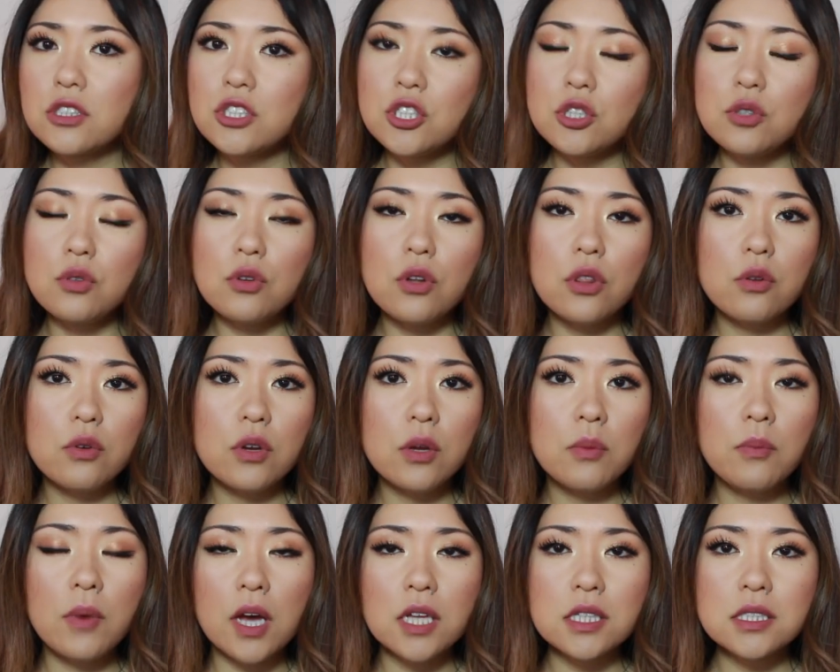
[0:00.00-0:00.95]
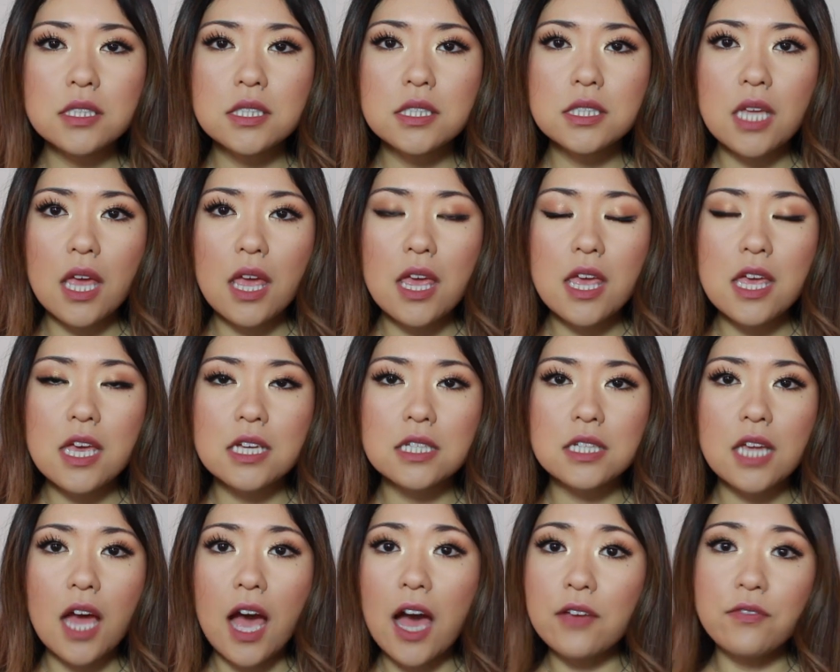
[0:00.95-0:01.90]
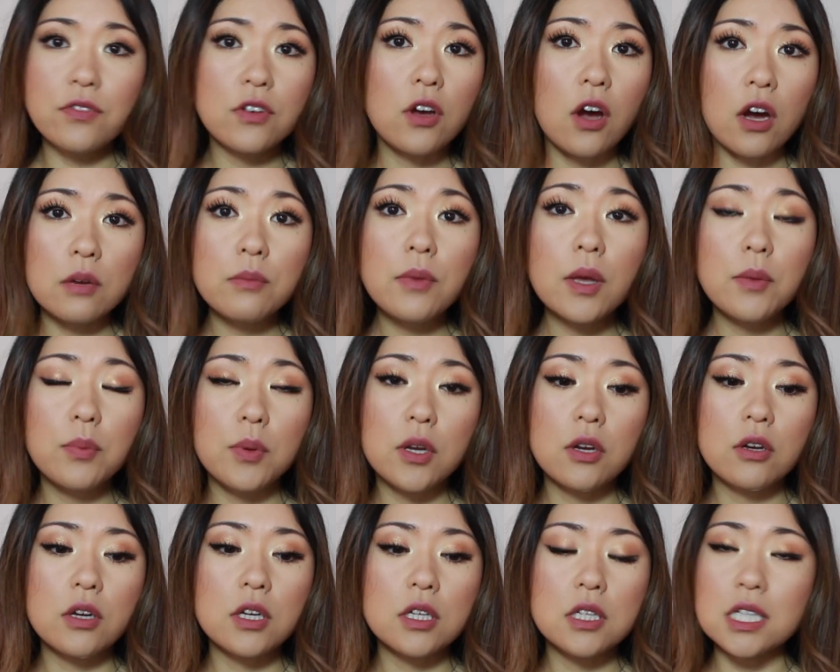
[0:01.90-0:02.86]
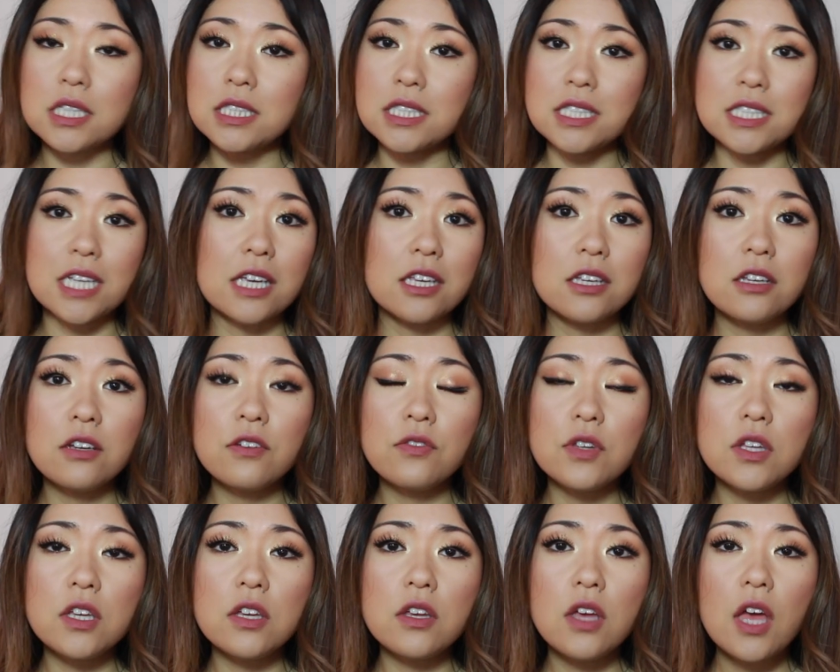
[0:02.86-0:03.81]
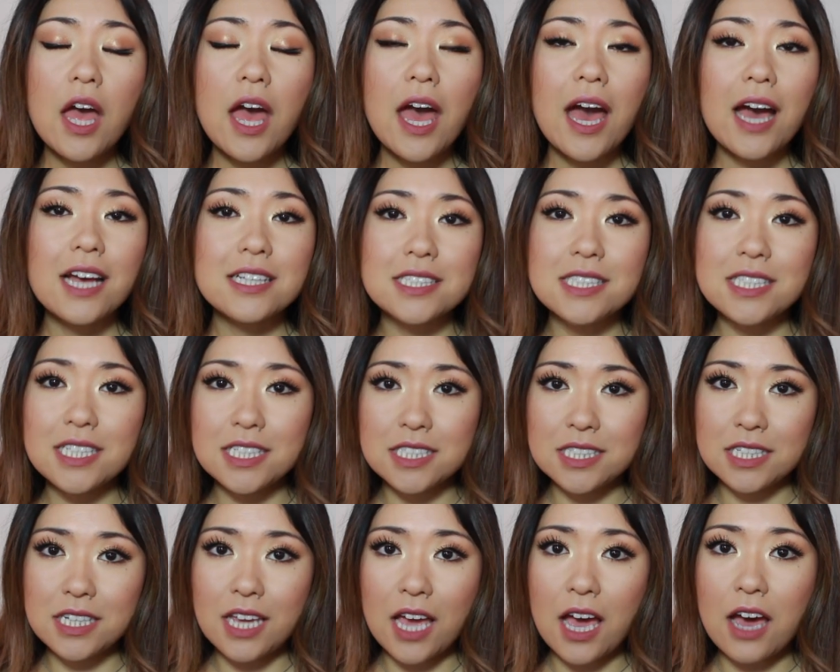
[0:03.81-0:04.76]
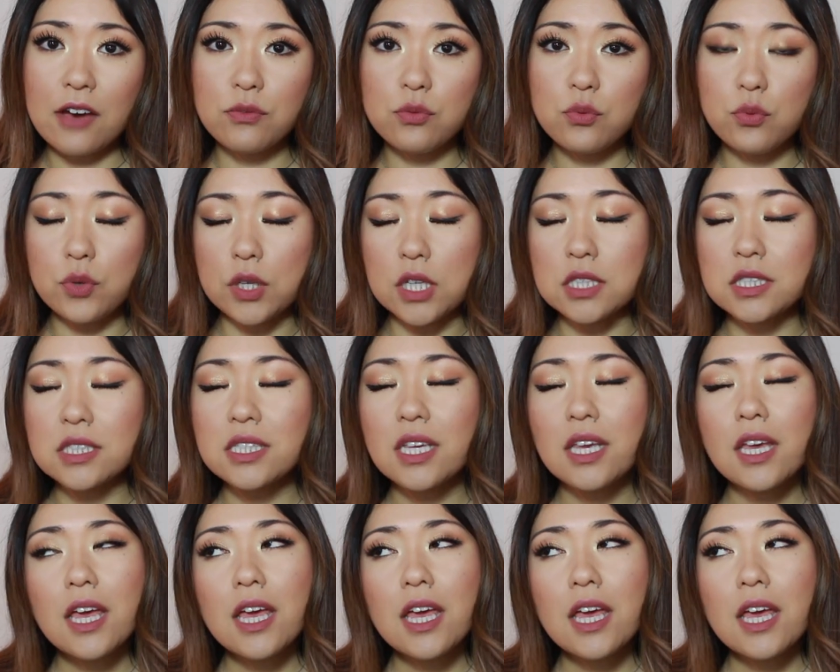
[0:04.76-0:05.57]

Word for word: two to three months, and I've gotten my period consecutively at six and a half weeks.